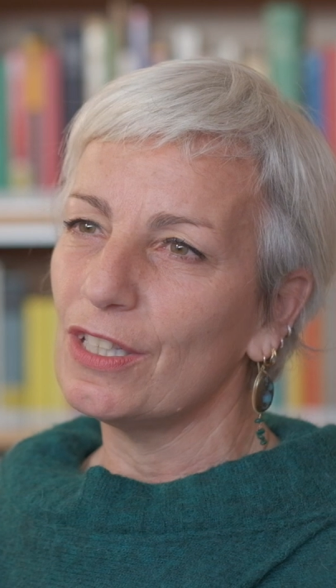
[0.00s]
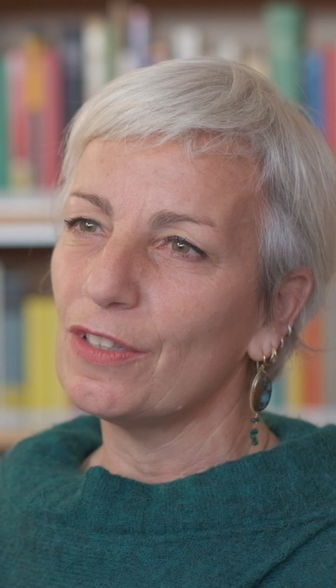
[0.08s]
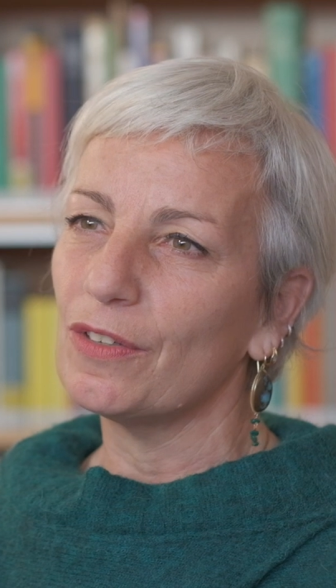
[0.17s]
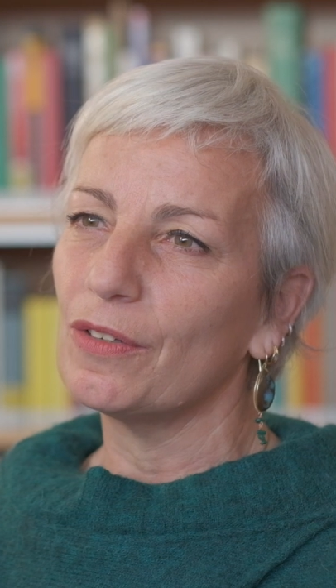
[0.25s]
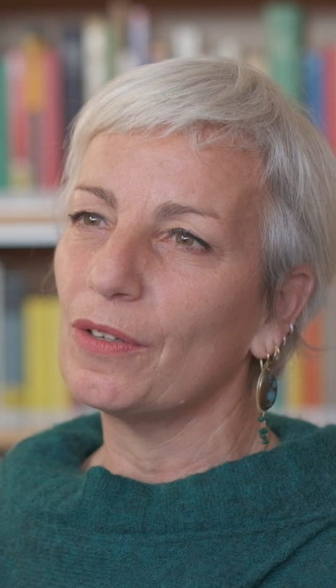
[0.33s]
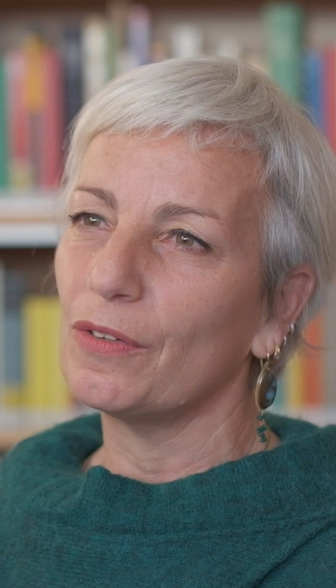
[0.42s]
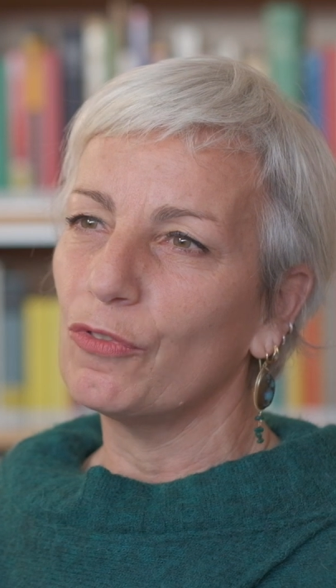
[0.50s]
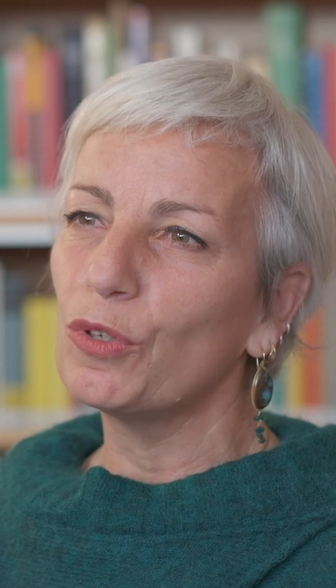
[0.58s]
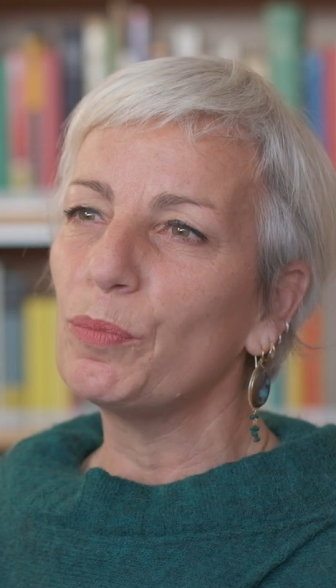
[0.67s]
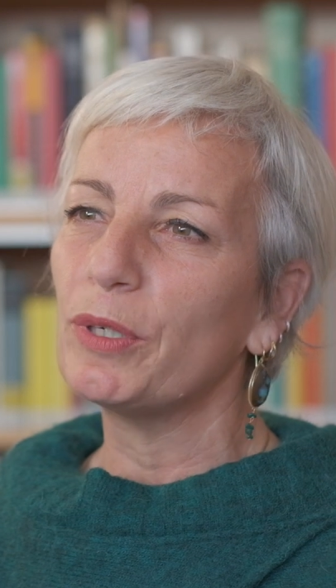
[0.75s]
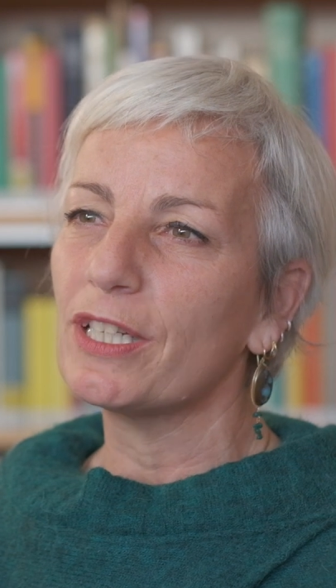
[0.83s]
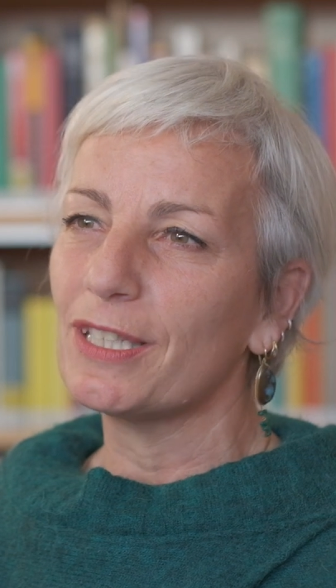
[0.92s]
is a
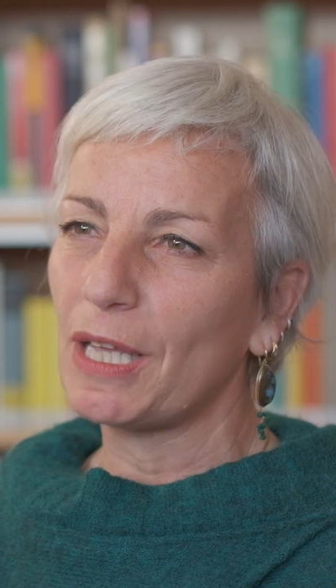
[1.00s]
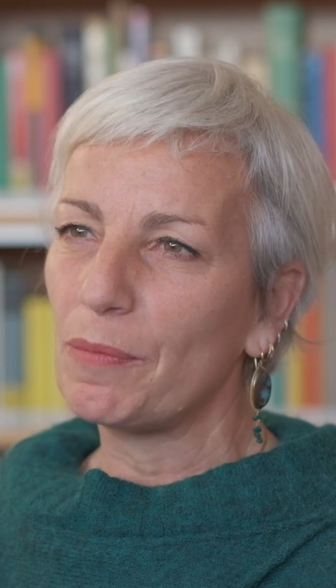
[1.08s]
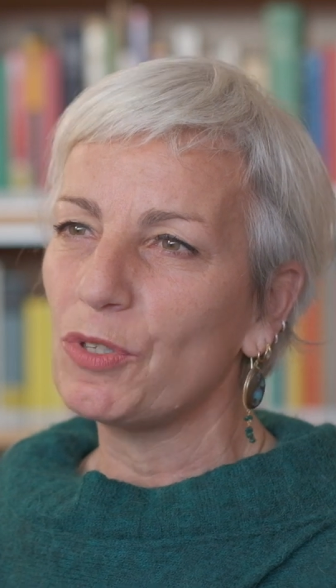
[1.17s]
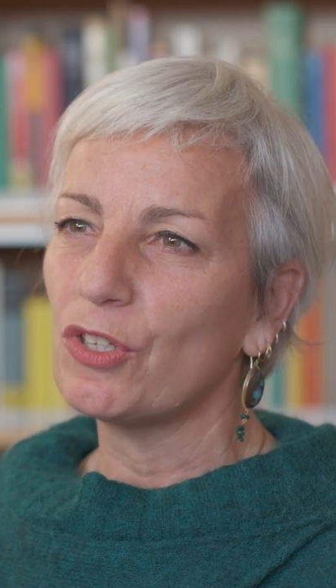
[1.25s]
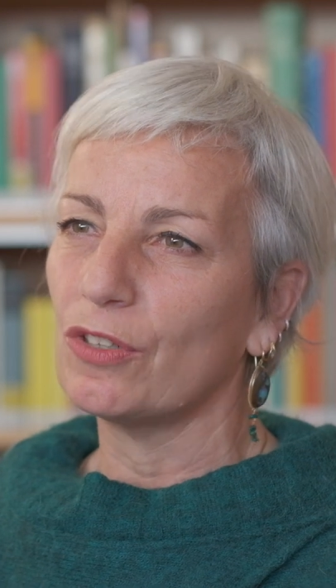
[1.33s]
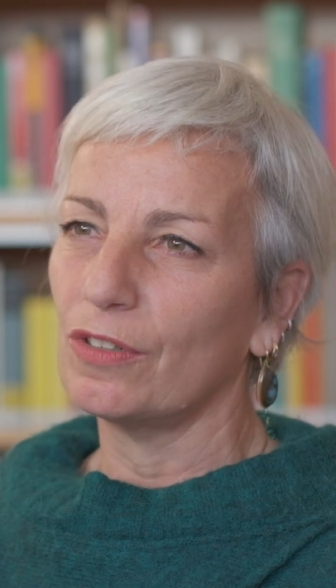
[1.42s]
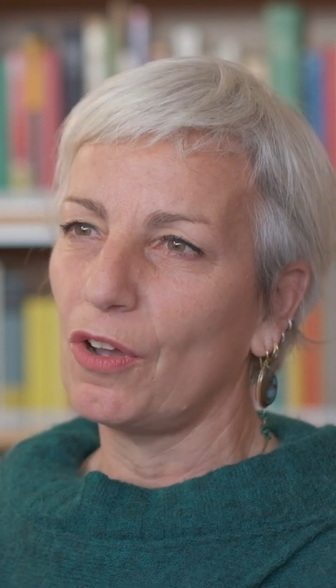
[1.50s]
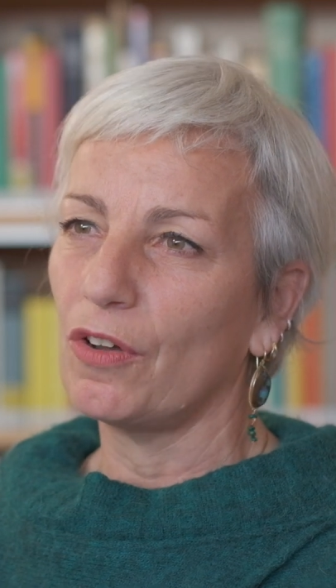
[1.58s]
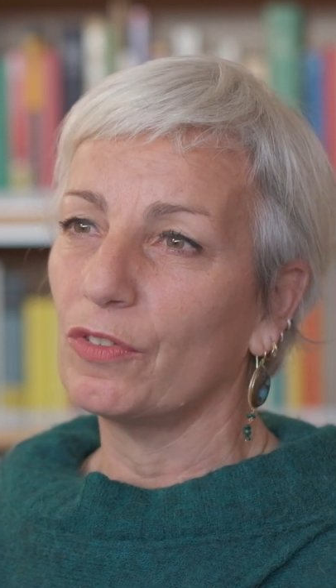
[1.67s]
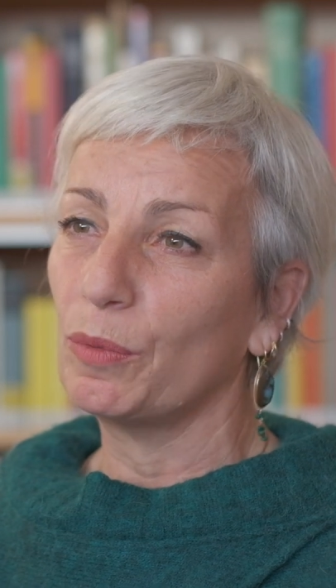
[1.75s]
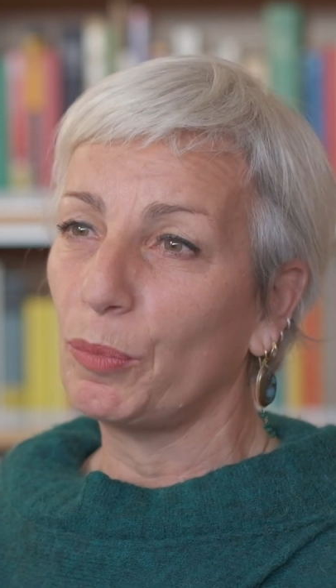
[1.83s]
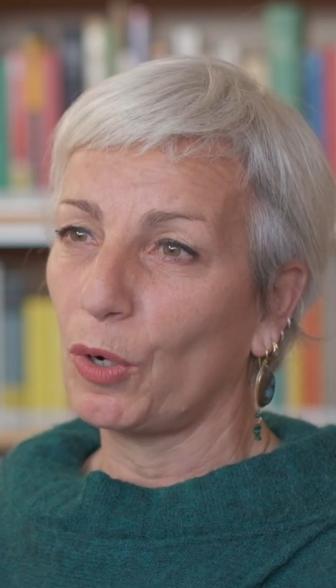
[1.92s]
full perception
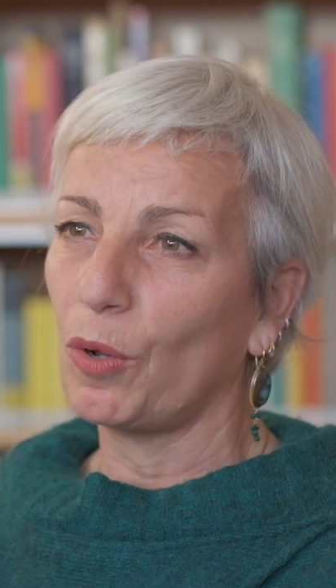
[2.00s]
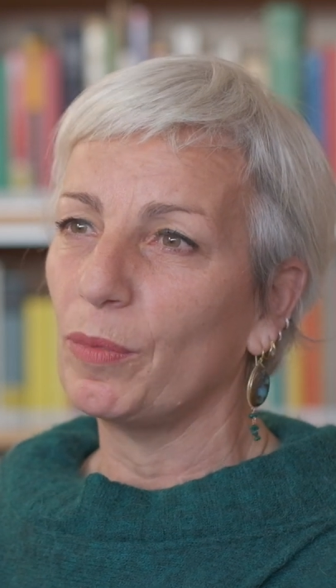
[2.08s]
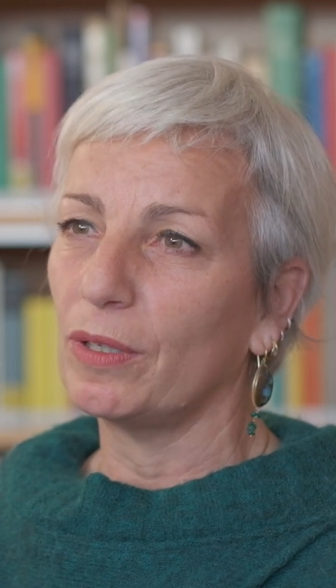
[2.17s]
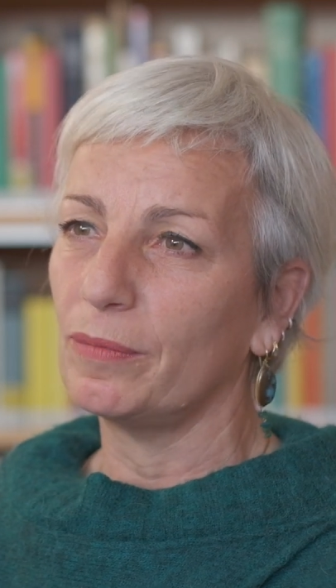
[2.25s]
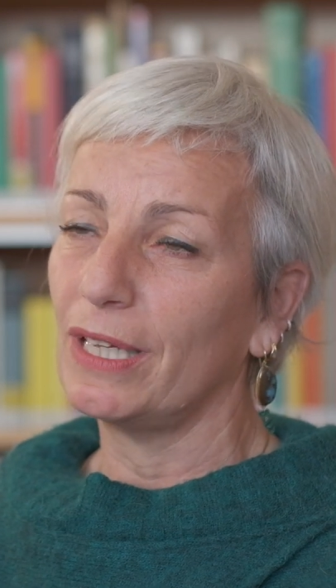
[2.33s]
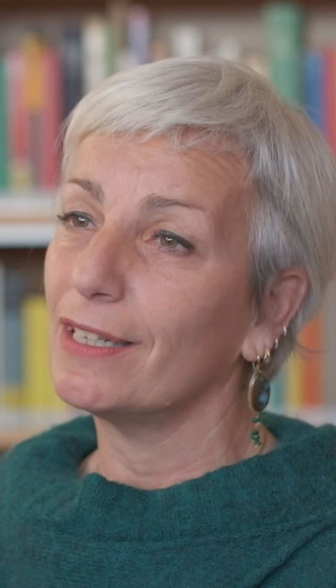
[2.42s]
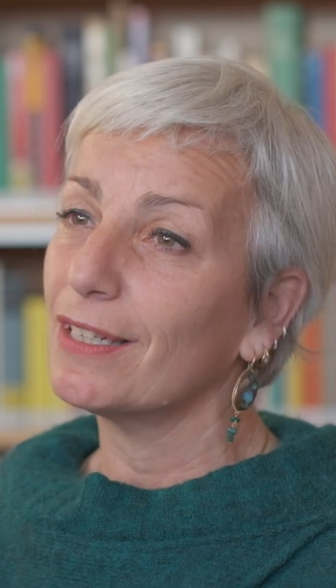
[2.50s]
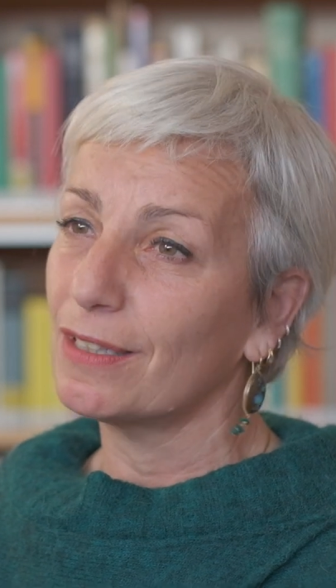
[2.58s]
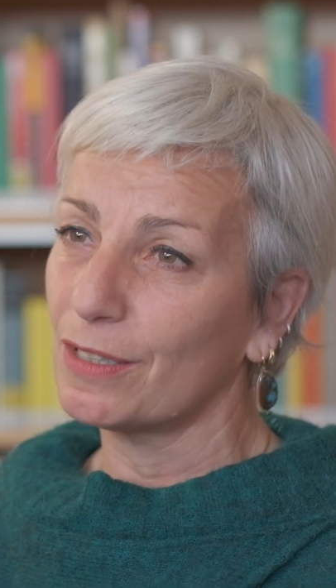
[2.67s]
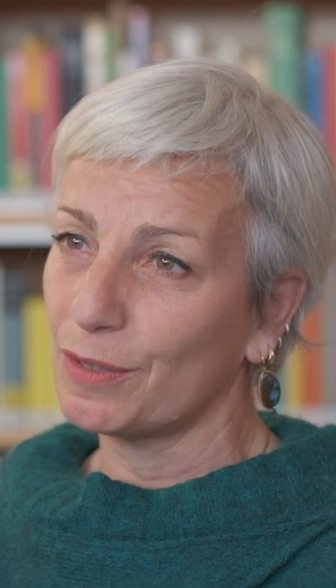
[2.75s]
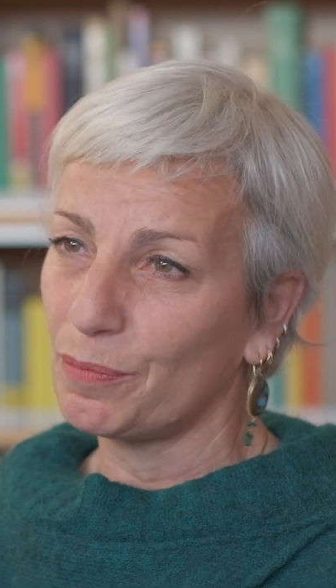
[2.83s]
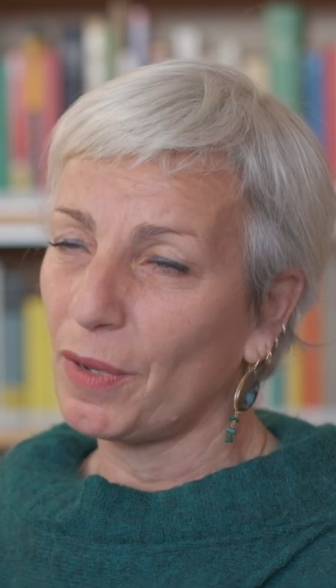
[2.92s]
of the problem and
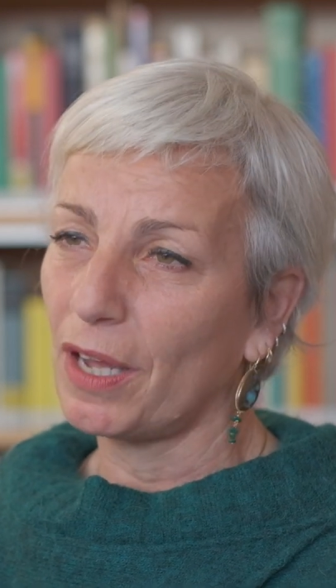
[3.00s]
its